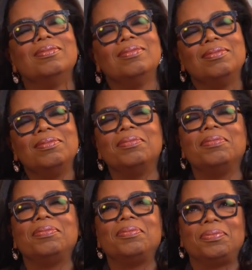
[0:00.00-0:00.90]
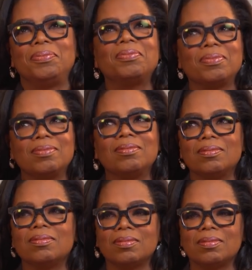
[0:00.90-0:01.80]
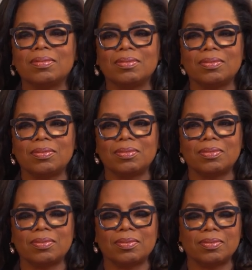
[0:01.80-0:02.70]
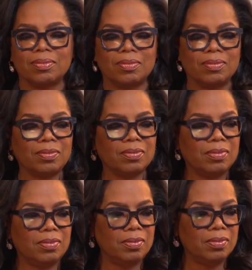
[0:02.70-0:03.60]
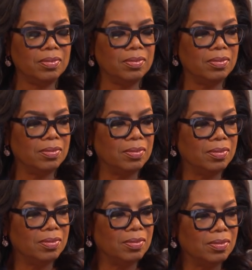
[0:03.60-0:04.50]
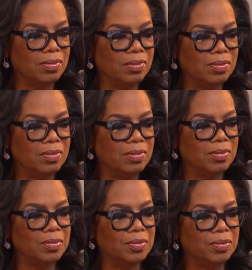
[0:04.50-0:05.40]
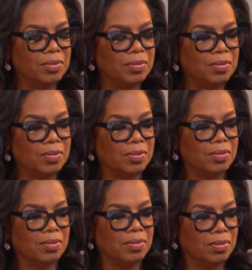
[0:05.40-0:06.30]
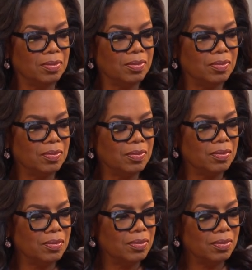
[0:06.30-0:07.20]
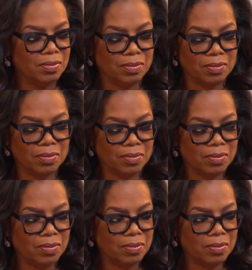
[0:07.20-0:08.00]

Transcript: The person shown says nothing.